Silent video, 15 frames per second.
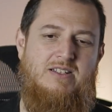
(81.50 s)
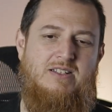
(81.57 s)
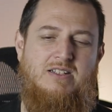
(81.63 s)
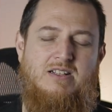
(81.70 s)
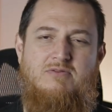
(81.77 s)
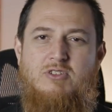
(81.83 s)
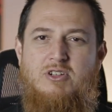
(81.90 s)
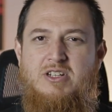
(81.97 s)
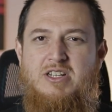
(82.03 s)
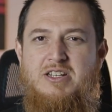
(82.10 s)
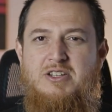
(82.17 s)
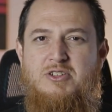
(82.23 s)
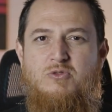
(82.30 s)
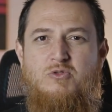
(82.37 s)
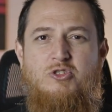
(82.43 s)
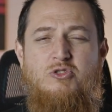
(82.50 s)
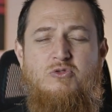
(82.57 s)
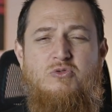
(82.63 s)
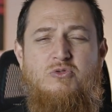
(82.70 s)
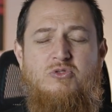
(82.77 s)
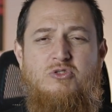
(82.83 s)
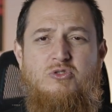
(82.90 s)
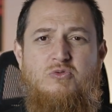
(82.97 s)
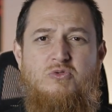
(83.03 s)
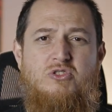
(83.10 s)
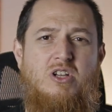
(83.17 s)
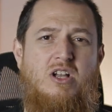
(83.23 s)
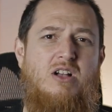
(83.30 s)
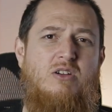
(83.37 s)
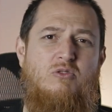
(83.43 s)
converted into
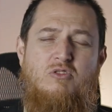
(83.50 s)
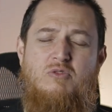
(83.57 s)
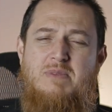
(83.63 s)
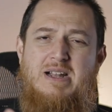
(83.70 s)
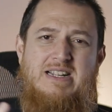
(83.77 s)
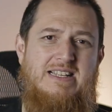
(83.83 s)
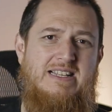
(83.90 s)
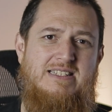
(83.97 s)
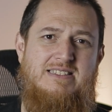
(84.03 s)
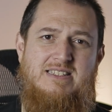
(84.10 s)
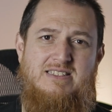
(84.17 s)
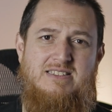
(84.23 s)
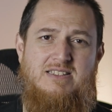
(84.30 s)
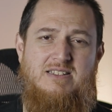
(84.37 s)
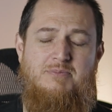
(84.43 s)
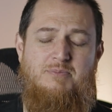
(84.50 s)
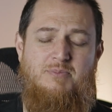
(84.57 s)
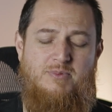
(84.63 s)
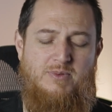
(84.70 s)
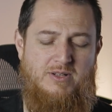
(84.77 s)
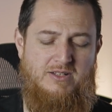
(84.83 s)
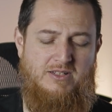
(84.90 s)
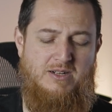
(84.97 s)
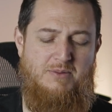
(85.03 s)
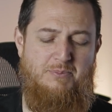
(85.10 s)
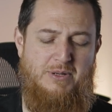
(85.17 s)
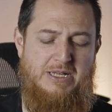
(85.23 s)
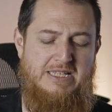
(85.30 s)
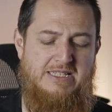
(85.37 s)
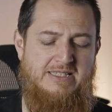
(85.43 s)
USA Aromatics and other
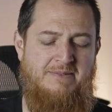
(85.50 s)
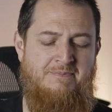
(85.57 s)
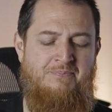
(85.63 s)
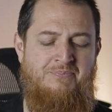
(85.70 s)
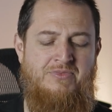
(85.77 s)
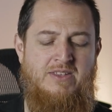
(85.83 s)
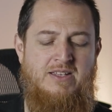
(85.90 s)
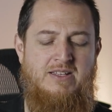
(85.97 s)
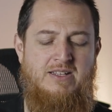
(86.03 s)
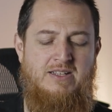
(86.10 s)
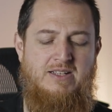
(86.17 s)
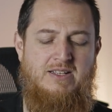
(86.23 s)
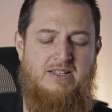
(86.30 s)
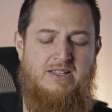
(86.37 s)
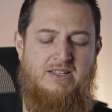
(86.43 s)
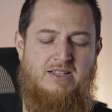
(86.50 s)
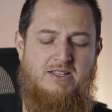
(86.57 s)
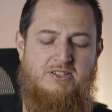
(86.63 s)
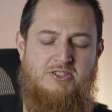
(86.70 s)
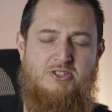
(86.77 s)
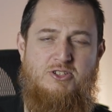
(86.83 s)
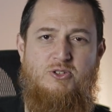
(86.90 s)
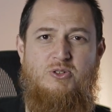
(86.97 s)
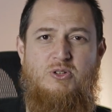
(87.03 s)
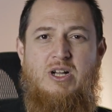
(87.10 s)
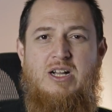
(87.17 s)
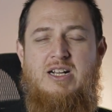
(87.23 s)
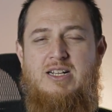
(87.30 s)
companies. So